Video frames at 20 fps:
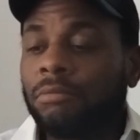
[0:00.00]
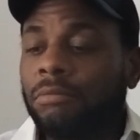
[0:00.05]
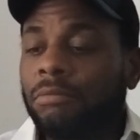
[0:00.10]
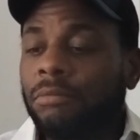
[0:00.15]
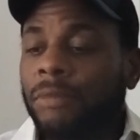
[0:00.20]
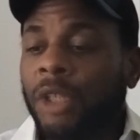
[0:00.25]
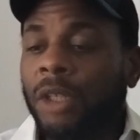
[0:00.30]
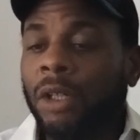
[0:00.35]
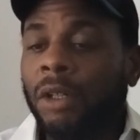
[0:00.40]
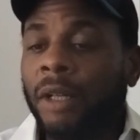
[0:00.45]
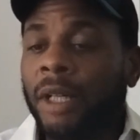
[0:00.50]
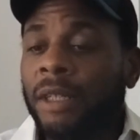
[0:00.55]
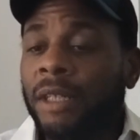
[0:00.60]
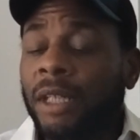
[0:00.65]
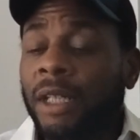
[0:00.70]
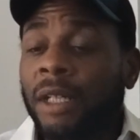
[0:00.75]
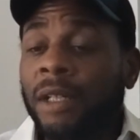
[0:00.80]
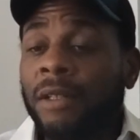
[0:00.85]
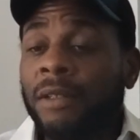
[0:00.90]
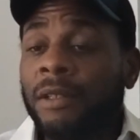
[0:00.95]
you know, at the
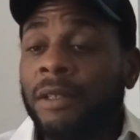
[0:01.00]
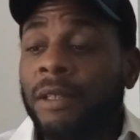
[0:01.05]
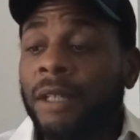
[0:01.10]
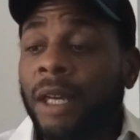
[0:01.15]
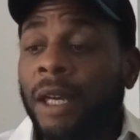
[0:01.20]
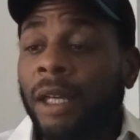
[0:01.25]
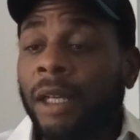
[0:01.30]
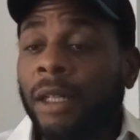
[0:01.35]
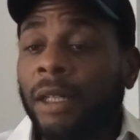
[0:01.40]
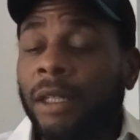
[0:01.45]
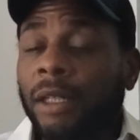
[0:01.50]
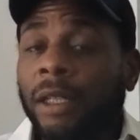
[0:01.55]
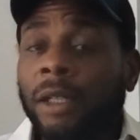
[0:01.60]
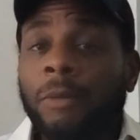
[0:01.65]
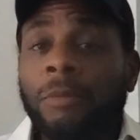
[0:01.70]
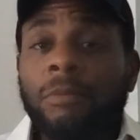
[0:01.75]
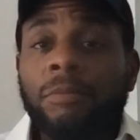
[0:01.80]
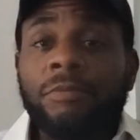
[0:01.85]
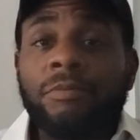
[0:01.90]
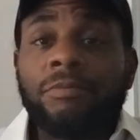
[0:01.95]
end of the day,
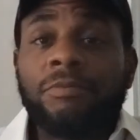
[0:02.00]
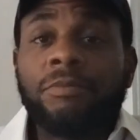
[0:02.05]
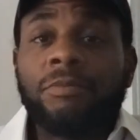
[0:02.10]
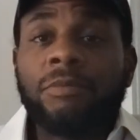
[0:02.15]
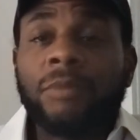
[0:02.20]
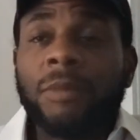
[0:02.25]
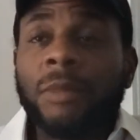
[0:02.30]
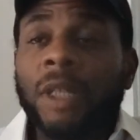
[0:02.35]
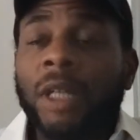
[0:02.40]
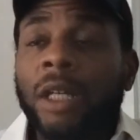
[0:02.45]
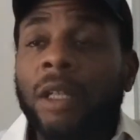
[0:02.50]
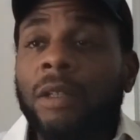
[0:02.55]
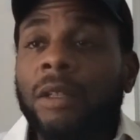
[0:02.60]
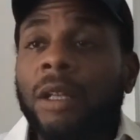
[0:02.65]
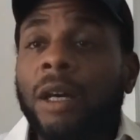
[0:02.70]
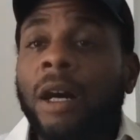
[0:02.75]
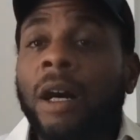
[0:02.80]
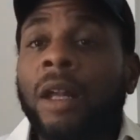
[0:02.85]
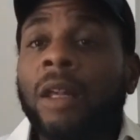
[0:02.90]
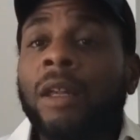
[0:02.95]
it it
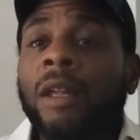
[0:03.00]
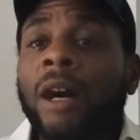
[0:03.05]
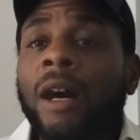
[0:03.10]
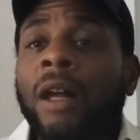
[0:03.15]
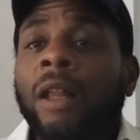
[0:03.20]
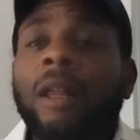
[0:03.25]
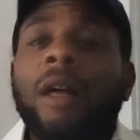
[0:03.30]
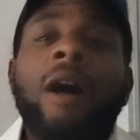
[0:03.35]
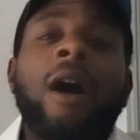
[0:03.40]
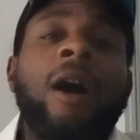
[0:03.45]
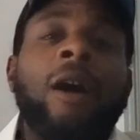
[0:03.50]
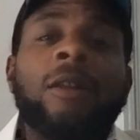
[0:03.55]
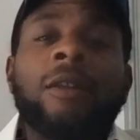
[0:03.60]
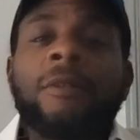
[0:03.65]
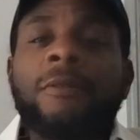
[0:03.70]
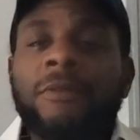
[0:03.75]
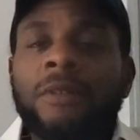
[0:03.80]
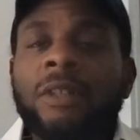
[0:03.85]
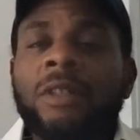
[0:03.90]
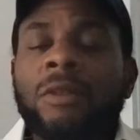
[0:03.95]
all, all all
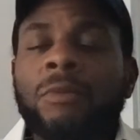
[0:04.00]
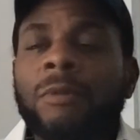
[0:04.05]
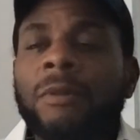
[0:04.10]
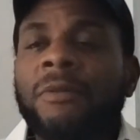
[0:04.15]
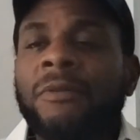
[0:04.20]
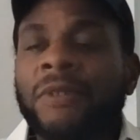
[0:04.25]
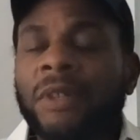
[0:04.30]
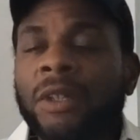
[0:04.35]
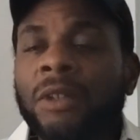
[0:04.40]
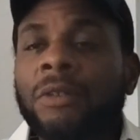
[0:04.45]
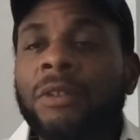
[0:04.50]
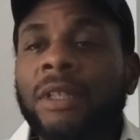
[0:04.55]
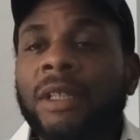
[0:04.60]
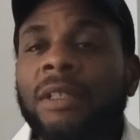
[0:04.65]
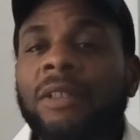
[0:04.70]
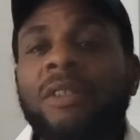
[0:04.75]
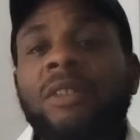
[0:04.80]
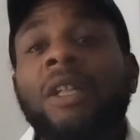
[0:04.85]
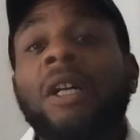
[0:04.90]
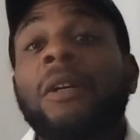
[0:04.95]
of this revealed
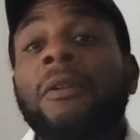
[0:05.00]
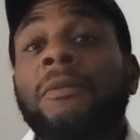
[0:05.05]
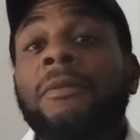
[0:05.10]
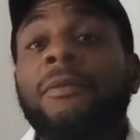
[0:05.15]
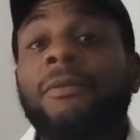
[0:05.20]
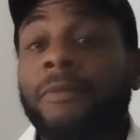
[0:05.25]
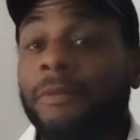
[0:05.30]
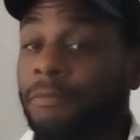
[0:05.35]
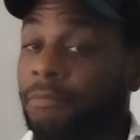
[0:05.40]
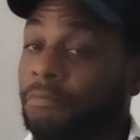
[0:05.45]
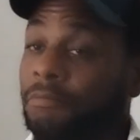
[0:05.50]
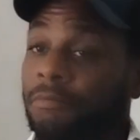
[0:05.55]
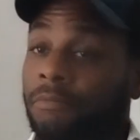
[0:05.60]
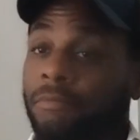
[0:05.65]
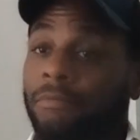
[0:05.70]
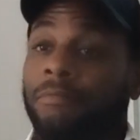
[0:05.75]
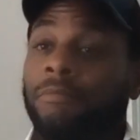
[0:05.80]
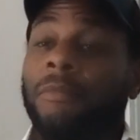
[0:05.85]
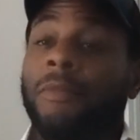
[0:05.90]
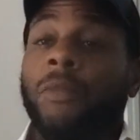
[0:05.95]
itself
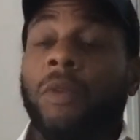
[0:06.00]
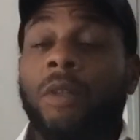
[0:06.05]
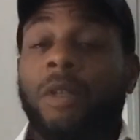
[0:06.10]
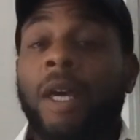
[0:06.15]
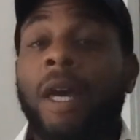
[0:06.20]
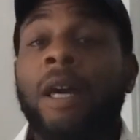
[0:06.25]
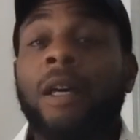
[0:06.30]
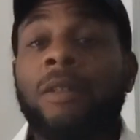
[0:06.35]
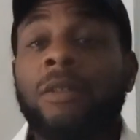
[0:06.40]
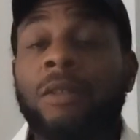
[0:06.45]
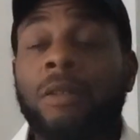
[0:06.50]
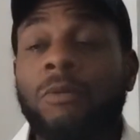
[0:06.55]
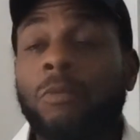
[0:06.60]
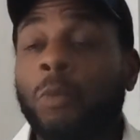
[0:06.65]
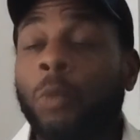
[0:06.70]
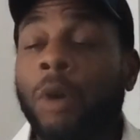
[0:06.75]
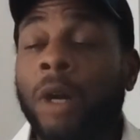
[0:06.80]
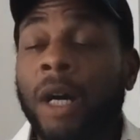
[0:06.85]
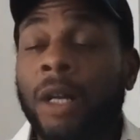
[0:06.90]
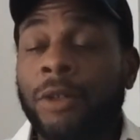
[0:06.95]
as a
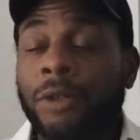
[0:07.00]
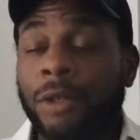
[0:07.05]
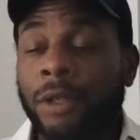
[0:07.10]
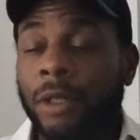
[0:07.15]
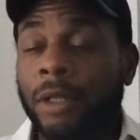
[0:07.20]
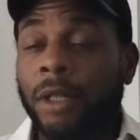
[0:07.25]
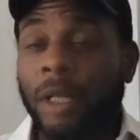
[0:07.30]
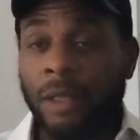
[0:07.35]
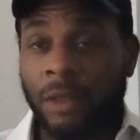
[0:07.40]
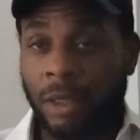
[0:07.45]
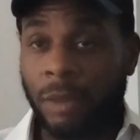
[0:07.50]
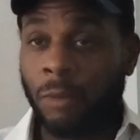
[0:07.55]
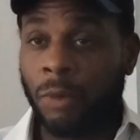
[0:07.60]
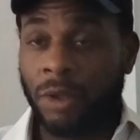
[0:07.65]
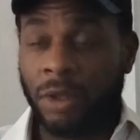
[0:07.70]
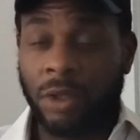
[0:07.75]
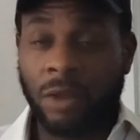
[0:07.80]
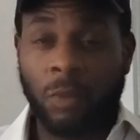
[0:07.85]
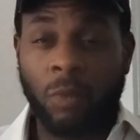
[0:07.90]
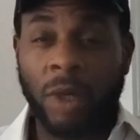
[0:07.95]
watcher, someone
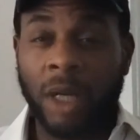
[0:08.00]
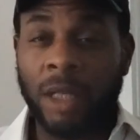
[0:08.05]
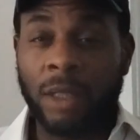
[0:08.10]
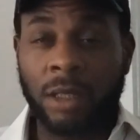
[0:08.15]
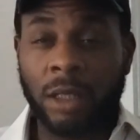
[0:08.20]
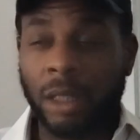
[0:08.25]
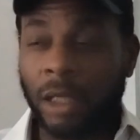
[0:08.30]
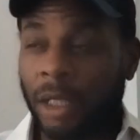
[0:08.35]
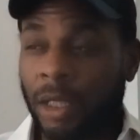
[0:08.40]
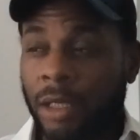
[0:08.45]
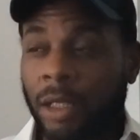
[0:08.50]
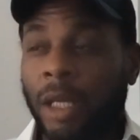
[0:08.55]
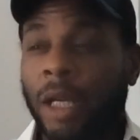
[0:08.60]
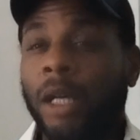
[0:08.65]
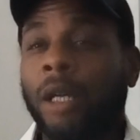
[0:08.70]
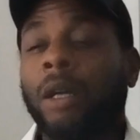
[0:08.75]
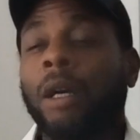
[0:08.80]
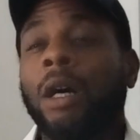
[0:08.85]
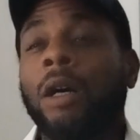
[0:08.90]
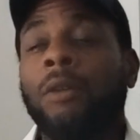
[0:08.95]
just watching. It's like,
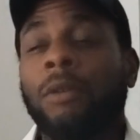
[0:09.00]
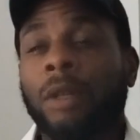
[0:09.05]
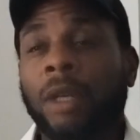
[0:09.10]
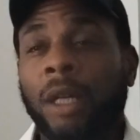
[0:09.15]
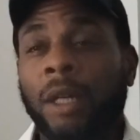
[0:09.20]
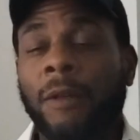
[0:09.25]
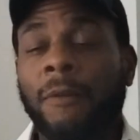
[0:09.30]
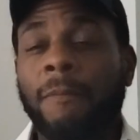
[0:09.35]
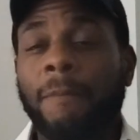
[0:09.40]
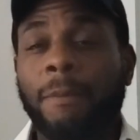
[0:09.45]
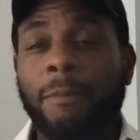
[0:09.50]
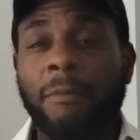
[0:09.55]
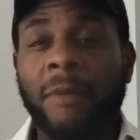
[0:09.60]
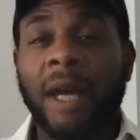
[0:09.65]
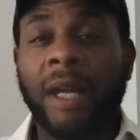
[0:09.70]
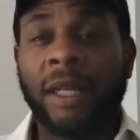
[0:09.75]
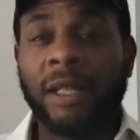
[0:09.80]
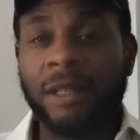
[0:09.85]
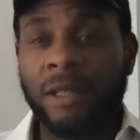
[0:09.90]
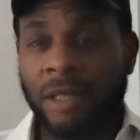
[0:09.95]
okay, I
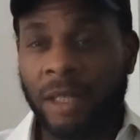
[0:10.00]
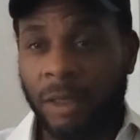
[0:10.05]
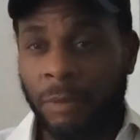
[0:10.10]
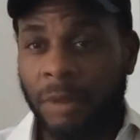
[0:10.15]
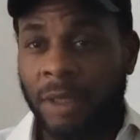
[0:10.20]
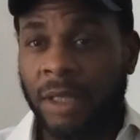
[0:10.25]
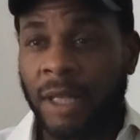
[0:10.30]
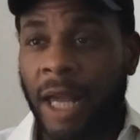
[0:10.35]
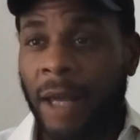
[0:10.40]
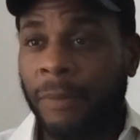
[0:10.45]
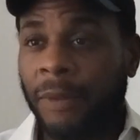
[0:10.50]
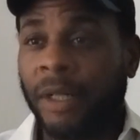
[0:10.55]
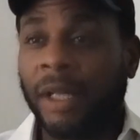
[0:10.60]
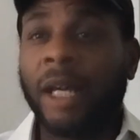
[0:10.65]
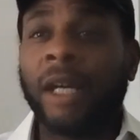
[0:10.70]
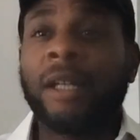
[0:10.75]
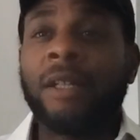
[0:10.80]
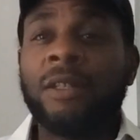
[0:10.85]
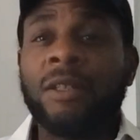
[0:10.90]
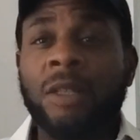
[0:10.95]
can see what's happening. I
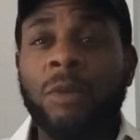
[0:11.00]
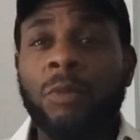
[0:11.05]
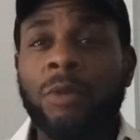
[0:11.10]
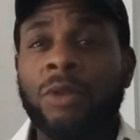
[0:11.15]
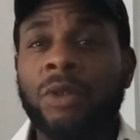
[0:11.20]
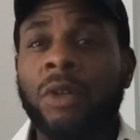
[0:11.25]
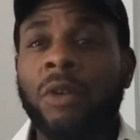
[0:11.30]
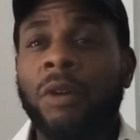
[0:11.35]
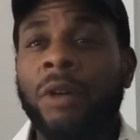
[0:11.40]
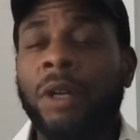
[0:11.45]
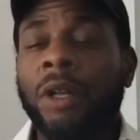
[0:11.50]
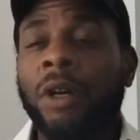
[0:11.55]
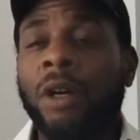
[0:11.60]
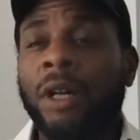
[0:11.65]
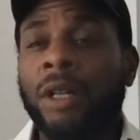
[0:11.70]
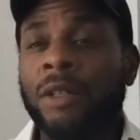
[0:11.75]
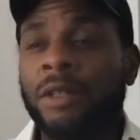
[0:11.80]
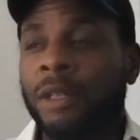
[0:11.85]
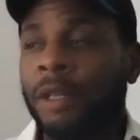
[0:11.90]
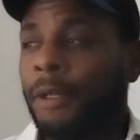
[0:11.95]
can see what's going
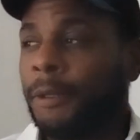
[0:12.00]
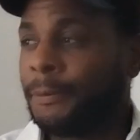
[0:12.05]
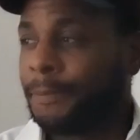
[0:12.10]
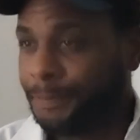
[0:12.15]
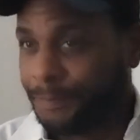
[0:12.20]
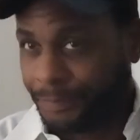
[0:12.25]
on. So